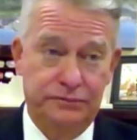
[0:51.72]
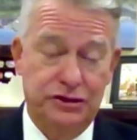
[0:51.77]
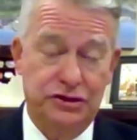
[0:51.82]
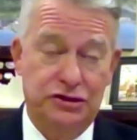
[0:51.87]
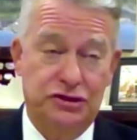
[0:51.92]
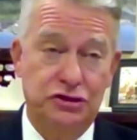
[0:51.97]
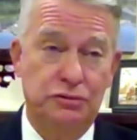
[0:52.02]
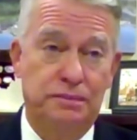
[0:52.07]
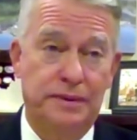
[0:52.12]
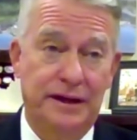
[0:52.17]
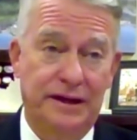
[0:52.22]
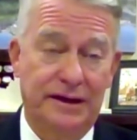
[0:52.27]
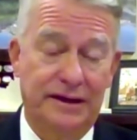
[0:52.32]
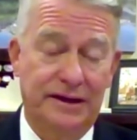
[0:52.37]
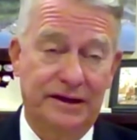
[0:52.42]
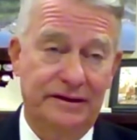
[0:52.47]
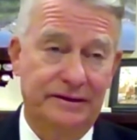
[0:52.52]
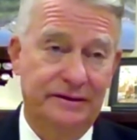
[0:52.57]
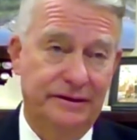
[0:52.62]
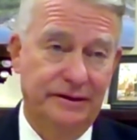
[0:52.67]
up to
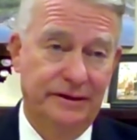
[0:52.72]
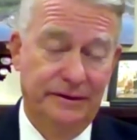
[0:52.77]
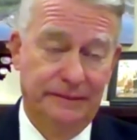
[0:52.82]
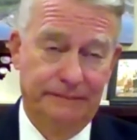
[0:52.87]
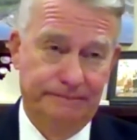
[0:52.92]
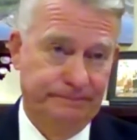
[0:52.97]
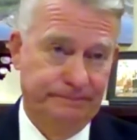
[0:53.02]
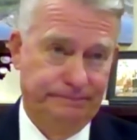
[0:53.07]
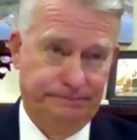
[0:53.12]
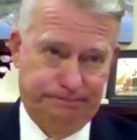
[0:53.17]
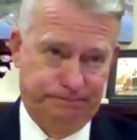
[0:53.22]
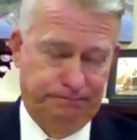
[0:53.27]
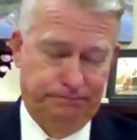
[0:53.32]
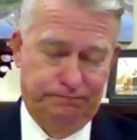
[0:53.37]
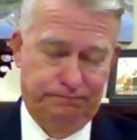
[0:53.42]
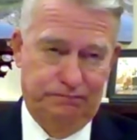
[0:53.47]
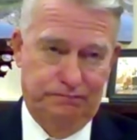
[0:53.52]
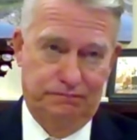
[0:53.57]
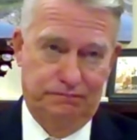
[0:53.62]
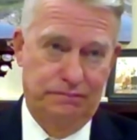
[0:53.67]
$2 billion,
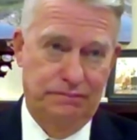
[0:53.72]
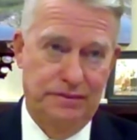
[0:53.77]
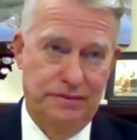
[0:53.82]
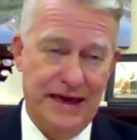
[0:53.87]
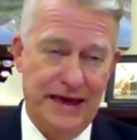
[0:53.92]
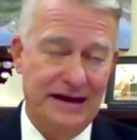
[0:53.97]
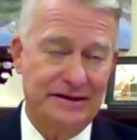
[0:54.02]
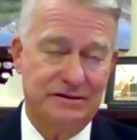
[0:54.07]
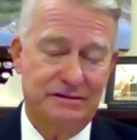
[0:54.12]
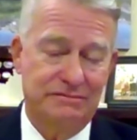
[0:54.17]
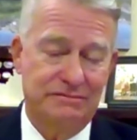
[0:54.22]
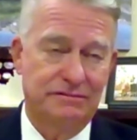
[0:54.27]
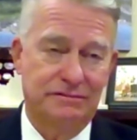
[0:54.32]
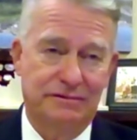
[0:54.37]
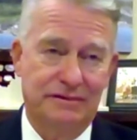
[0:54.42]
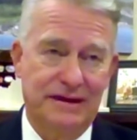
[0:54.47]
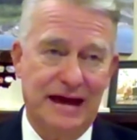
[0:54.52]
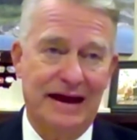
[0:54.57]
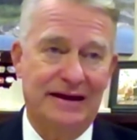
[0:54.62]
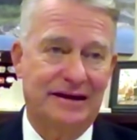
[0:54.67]

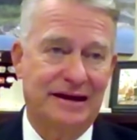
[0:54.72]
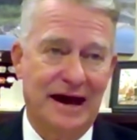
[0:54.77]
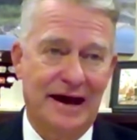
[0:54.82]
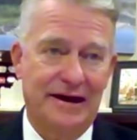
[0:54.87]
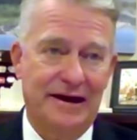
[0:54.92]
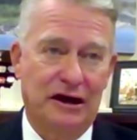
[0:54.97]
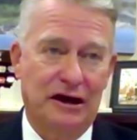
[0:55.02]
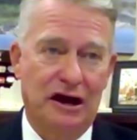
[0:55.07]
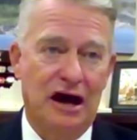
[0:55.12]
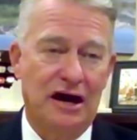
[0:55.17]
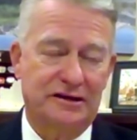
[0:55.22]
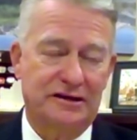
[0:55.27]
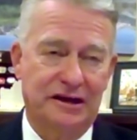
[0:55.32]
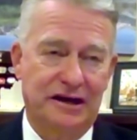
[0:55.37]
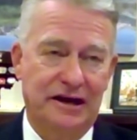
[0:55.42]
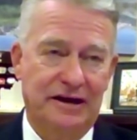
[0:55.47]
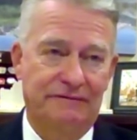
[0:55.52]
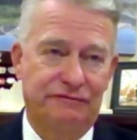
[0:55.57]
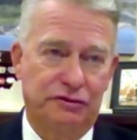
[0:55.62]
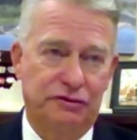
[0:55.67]
that kind
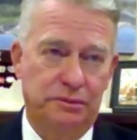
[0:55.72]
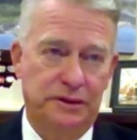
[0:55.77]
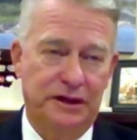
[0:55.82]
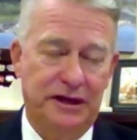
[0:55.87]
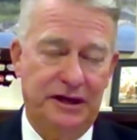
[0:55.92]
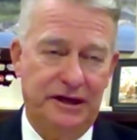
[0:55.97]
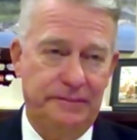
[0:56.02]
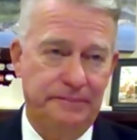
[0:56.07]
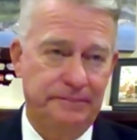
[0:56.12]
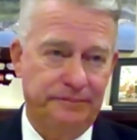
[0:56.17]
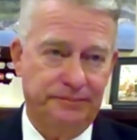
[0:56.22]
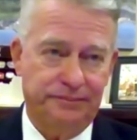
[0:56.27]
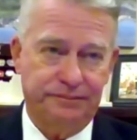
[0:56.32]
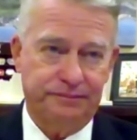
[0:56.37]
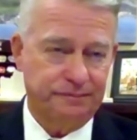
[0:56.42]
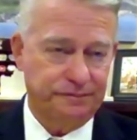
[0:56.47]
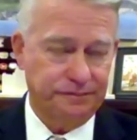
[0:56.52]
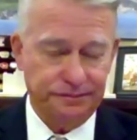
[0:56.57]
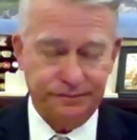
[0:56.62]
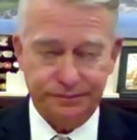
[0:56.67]
of locked it up for
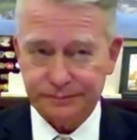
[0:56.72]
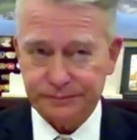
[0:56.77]
me.